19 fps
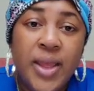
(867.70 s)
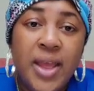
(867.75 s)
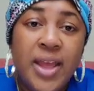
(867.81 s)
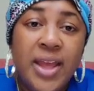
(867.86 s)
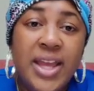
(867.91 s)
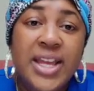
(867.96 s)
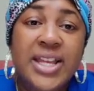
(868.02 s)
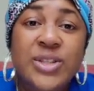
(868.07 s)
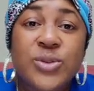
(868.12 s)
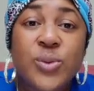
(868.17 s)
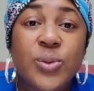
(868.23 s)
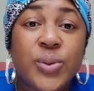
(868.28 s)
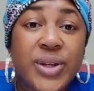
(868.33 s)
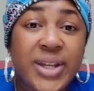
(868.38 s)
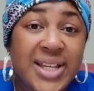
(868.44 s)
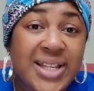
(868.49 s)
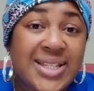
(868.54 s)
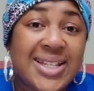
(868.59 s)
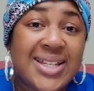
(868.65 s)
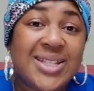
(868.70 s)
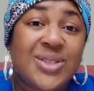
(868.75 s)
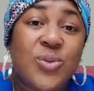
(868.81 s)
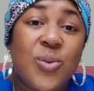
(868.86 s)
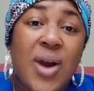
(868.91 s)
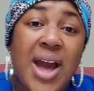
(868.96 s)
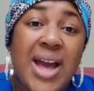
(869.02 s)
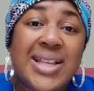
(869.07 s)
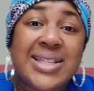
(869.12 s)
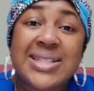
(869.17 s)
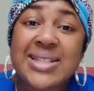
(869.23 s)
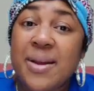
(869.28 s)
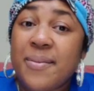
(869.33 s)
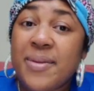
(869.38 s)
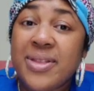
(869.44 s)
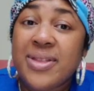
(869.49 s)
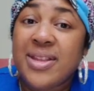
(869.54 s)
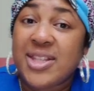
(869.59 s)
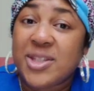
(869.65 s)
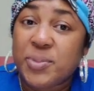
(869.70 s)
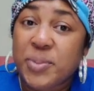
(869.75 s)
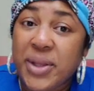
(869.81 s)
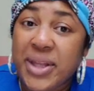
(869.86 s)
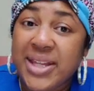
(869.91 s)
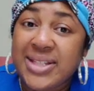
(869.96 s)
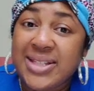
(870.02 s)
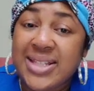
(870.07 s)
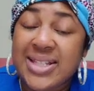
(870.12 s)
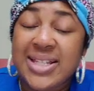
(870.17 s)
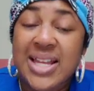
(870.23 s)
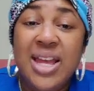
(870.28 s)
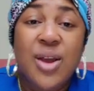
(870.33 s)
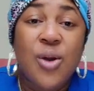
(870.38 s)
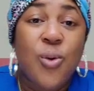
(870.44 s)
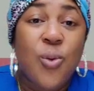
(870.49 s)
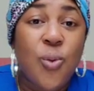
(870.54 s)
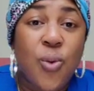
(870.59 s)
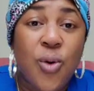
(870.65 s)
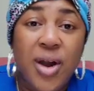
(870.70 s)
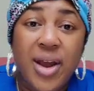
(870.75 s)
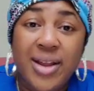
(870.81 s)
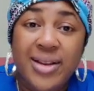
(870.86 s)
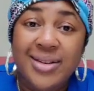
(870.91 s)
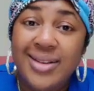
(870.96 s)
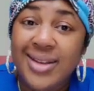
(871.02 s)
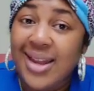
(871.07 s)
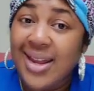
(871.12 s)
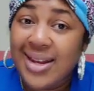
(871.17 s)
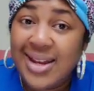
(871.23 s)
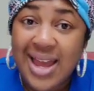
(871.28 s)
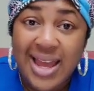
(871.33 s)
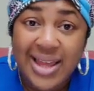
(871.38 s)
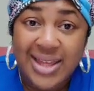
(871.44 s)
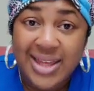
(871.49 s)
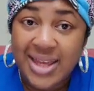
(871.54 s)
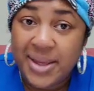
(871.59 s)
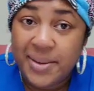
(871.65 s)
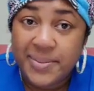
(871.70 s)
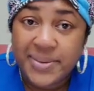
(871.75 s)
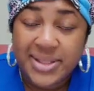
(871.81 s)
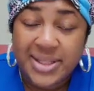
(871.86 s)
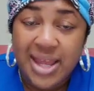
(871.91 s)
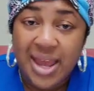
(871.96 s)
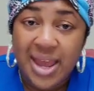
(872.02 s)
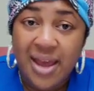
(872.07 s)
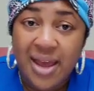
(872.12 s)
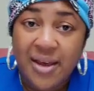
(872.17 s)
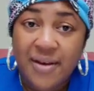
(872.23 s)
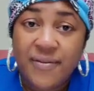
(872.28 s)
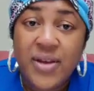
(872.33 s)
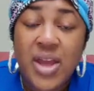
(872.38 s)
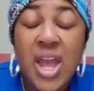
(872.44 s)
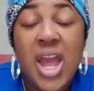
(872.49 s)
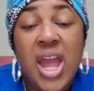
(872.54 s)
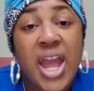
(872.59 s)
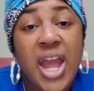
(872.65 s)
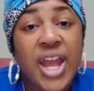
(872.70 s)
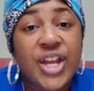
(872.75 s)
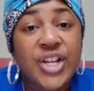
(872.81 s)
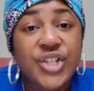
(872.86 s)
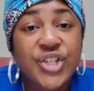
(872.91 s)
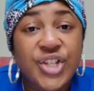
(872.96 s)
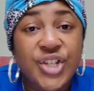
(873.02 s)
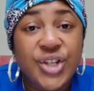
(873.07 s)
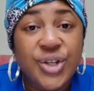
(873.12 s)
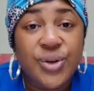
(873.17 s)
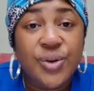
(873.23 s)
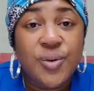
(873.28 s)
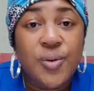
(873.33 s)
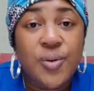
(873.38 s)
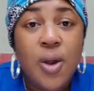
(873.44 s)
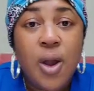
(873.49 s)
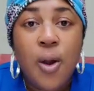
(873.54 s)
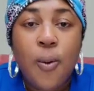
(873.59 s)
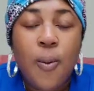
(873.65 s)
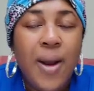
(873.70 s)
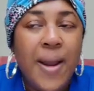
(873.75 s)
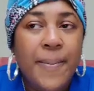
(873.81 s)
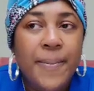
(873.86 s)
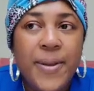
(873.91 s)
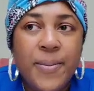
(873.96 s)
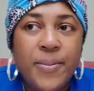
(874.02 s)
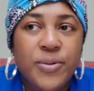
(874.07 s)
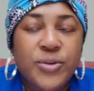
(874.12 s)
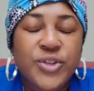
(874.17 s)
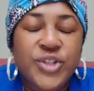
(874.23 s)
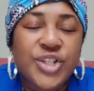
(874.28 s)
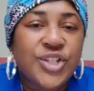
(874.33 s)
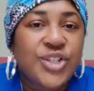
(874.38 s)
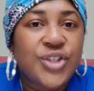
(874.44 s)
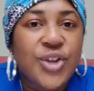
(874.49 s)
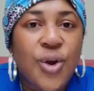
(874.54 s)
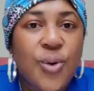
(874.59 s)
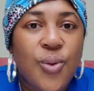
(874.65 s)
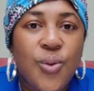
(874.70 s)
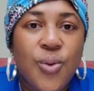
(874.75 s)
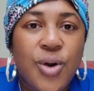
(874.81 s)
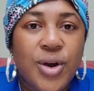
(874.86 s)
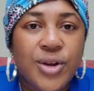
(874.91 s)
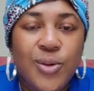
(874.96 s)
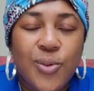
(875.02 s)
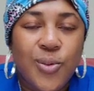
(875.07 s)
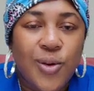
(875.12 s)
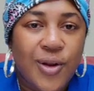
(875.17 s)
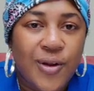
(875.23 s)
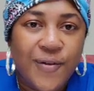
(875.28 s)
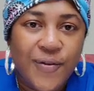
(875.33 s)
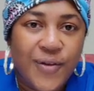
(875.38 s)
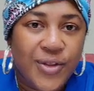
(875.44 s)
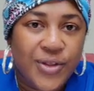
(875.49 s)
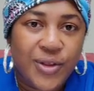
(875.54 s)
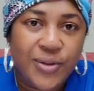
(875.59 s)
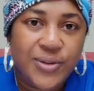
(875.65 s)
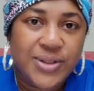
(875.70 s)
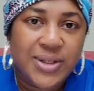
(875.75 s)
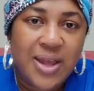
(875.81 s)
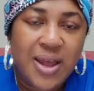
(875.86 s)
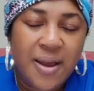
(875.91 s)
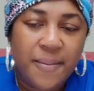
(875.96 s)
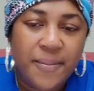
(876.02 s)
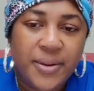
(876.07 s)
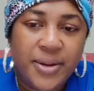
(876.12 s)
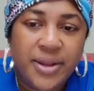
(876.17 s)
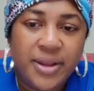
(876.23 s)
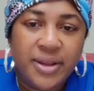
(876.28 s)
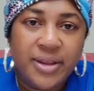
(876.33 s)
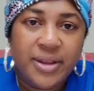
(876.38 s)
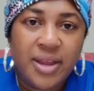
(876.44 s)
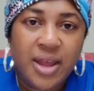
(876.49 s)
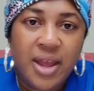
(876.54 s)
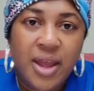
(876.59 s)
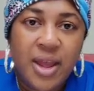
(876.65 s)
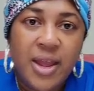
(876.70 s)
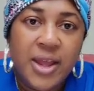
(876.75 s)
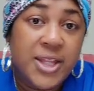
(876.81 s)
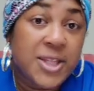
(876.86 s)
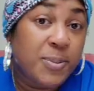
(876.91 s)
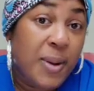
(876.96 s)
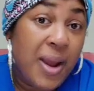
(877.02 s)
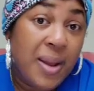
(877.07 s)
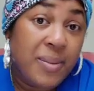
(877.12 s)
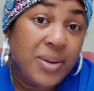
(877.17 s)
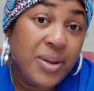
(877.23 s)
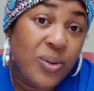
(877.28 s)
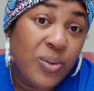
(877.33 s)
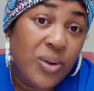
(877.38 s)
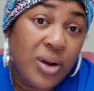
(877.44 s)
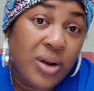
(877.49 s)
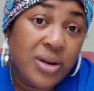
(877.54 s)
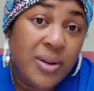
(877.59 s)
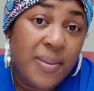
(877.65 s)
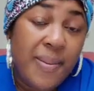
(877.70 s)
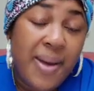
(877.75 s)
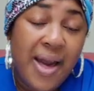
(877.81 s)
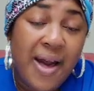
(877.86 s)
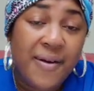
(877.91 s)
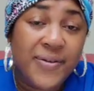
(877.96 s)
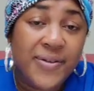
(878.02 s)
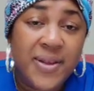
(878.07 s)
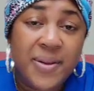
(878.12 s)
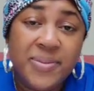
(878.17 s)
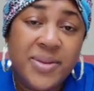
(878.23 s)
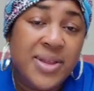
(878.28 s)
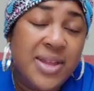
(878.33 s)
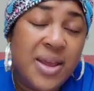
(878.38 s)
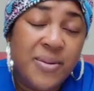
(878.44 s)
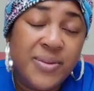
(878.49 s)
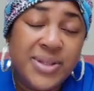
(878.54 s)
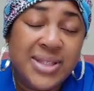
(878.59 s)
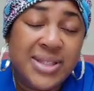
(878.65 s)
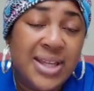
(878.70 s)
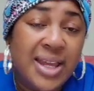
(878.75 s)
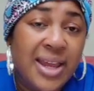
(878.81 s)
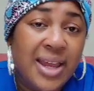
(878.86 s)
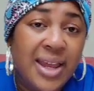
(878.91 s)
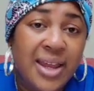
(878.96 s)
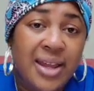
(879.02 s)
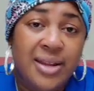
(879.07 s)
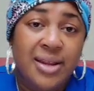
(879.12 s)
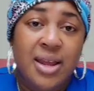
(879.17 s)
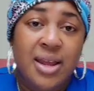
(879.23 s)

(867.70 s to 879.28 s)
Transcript: It's reasons why some of these places, one, cannot keep staff, and two, why people just don't want to work for those companies. It's probably word of mouth, something that was said.